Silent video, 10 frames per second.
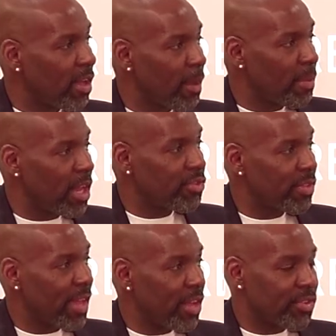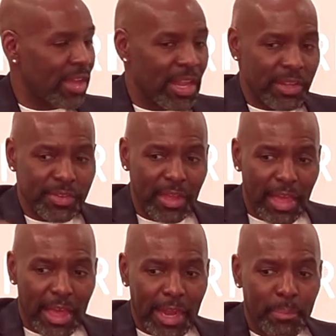couple $100,000
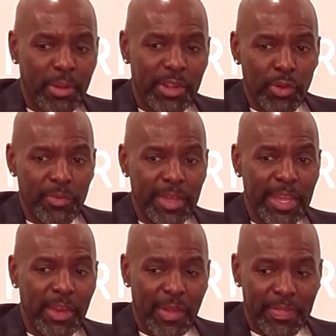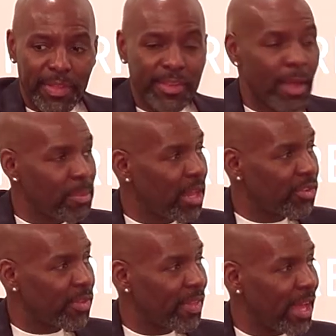and I put it over here, and this couple
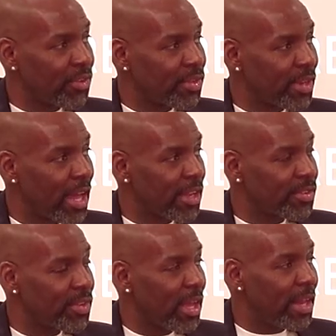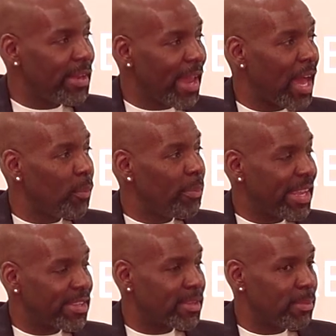$100,000 now
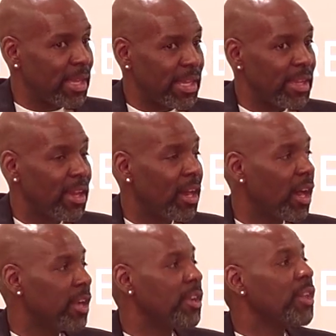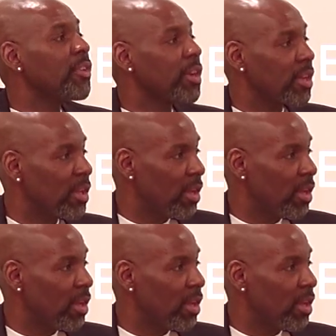makes me another